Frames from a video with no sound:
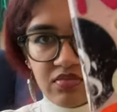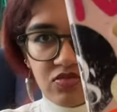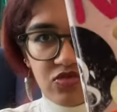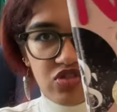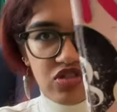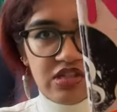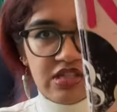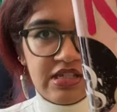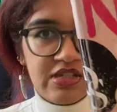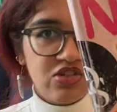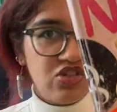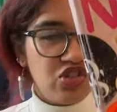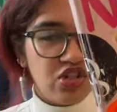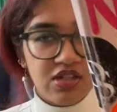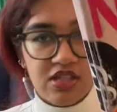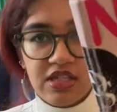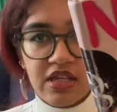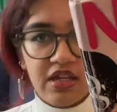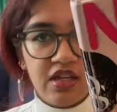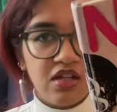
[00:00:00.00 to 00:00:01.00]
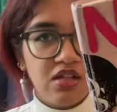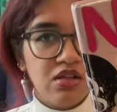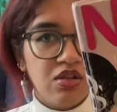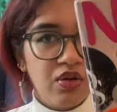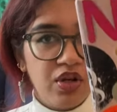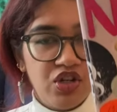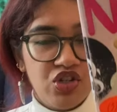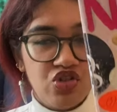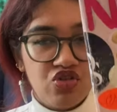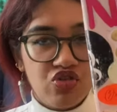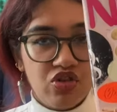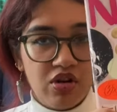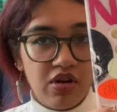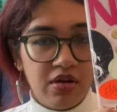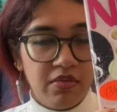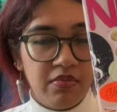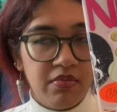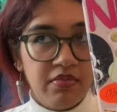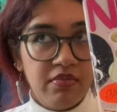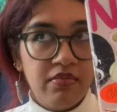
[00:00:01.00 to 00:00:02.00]
this is just like a
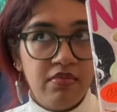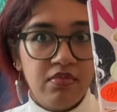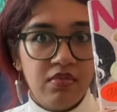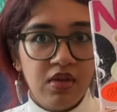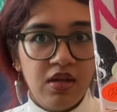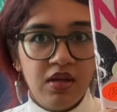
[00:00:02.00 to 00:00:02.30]
Leuchtturm